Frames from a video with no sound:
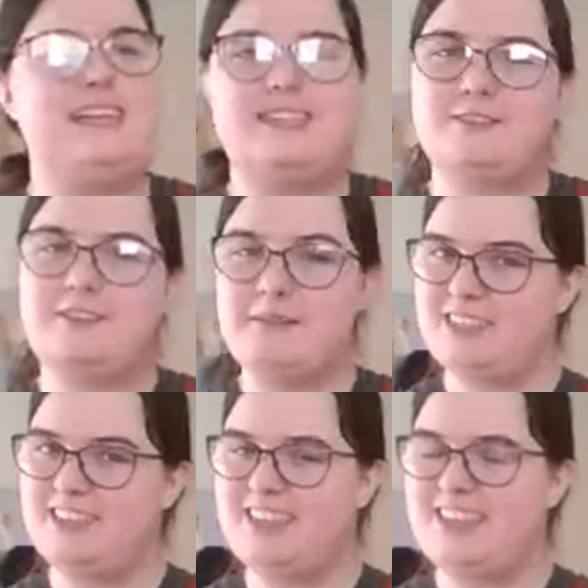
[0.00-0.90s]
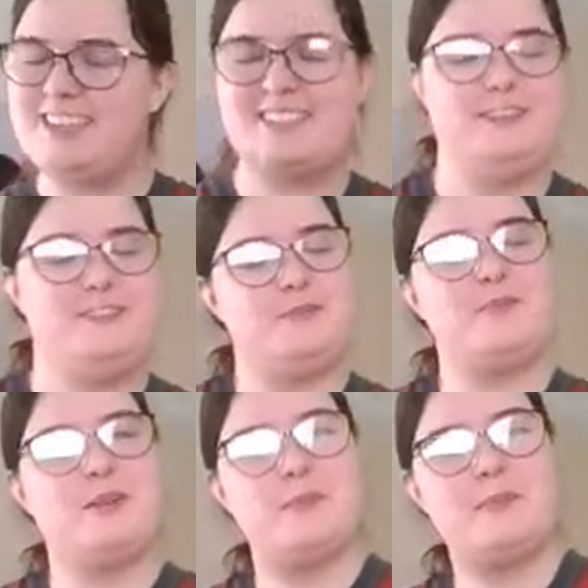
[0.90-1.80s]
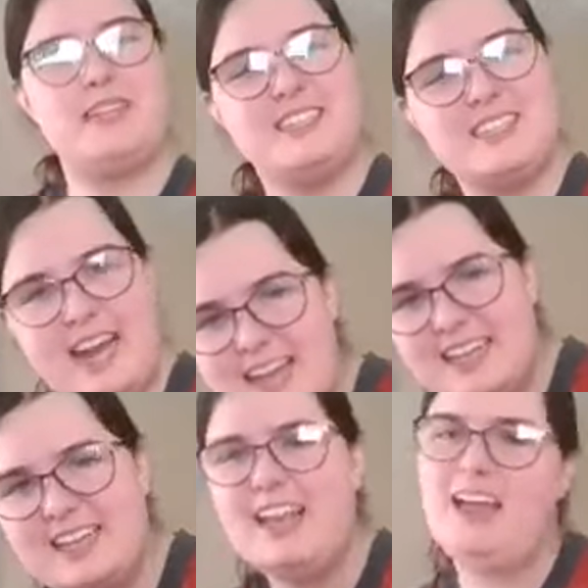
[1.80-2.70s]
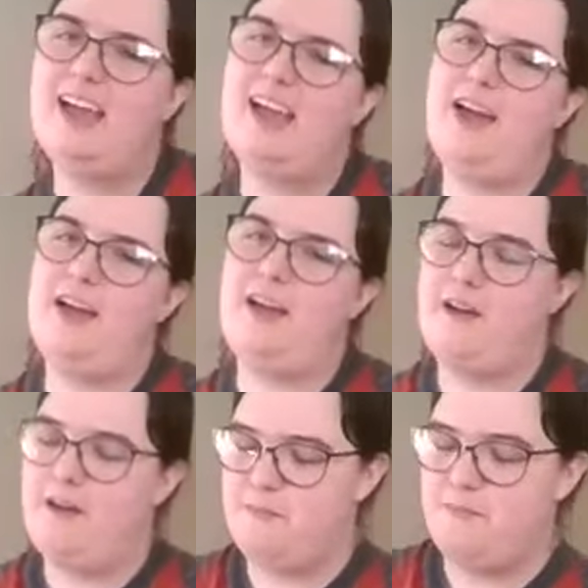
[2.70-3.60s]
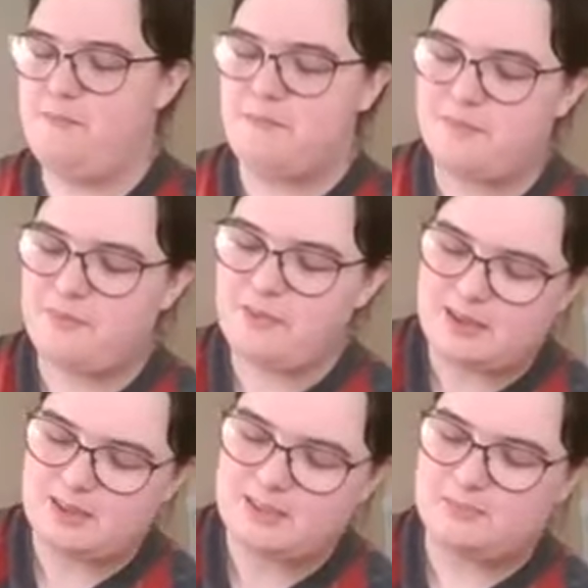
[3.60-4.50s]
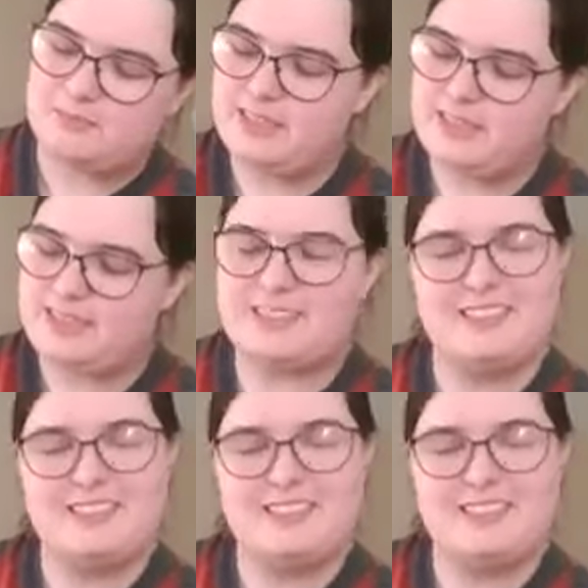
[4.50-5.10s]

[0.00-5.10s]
script this, as you can probably tell. But yeah,